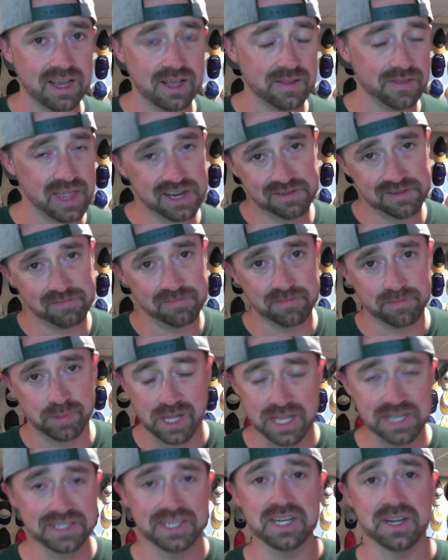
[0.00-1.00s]
that
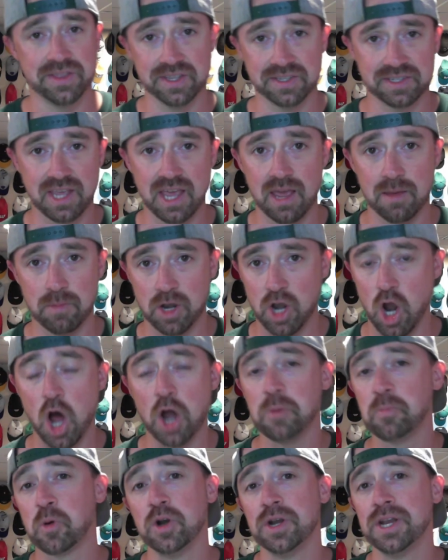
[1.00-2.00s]
plays into this game and
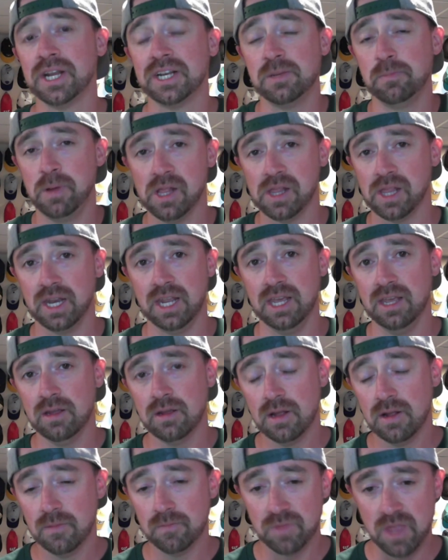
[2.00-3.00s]
unpredictability
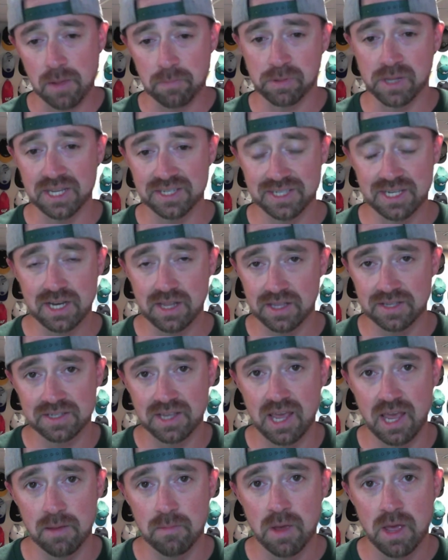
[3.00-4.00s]
that plays into this
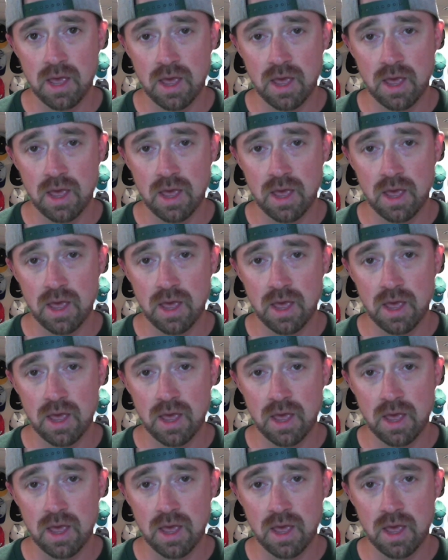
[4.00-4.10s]
game.